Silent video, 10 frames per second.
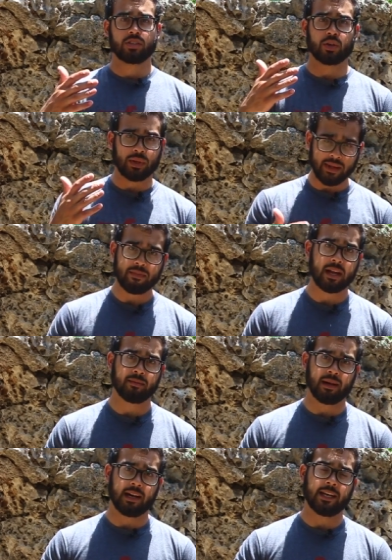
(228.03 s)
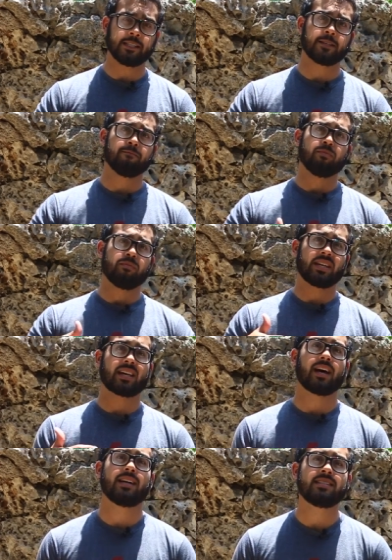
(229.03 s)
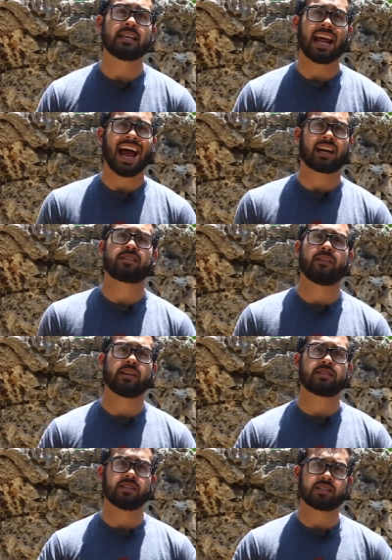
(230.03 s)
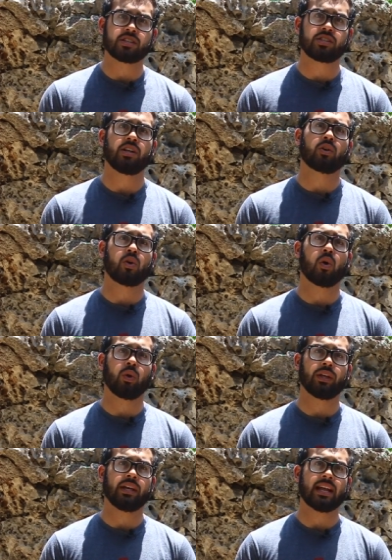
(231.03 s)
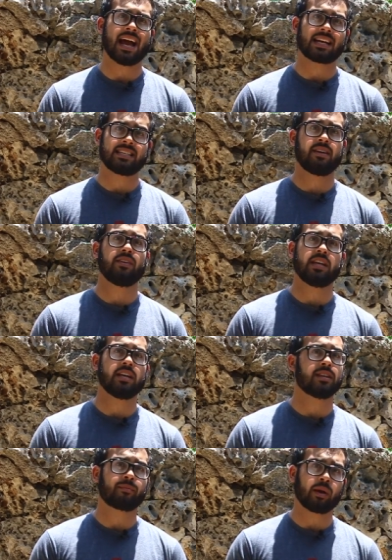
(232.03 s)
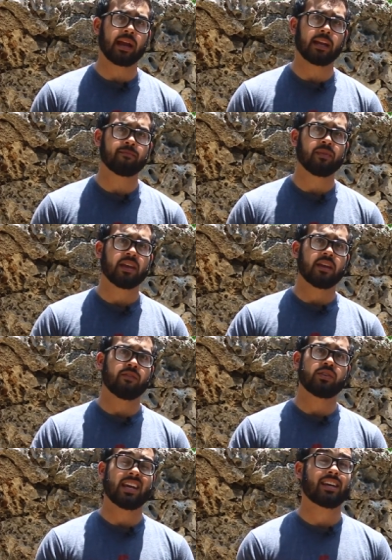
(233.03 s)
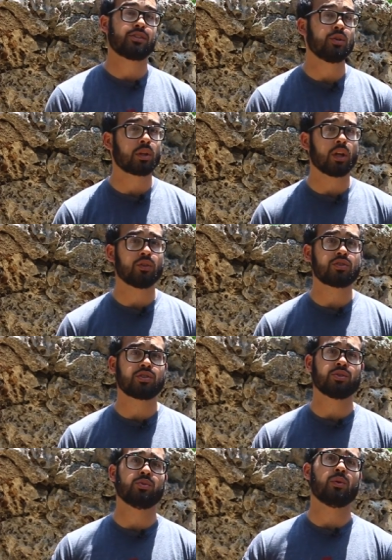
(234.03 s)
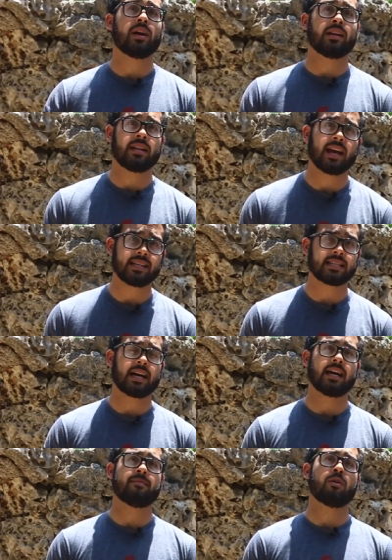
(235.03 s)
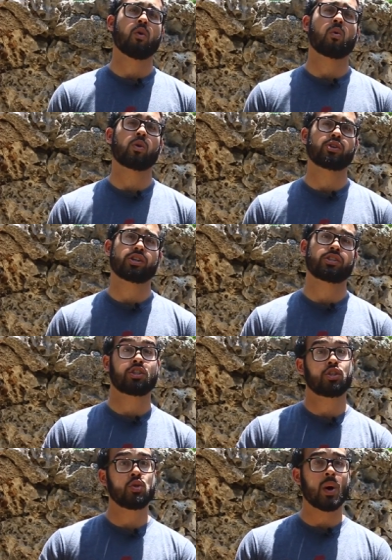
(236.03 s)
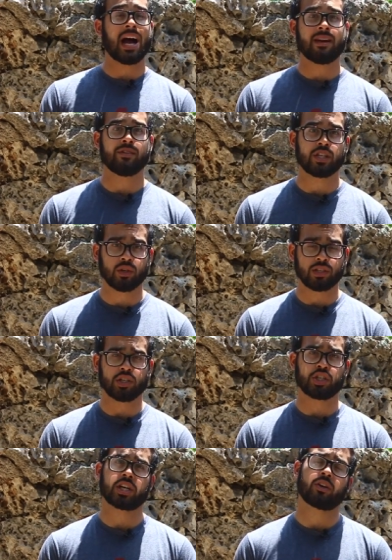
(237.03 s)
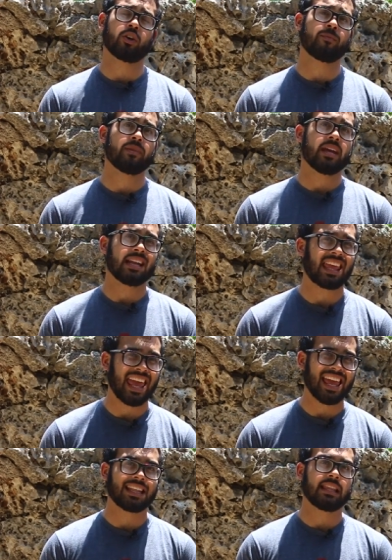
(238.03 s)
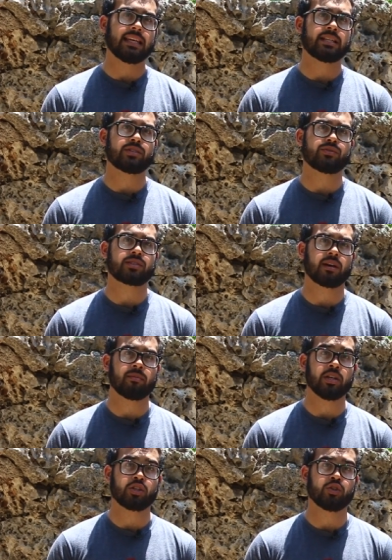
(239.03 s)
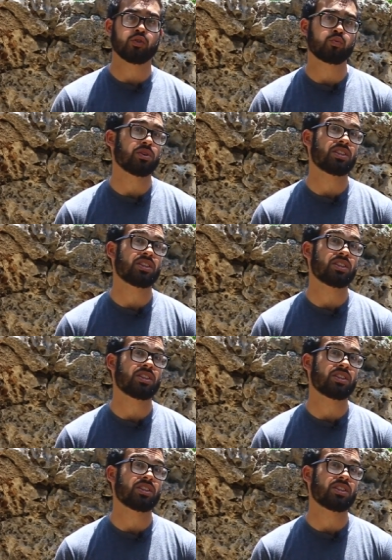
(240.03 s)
So keep that in mind, because it activates this acetylcholine activity in the brain. If you take it too close to nighttime or just too high of a dose in general, it can lead to some issues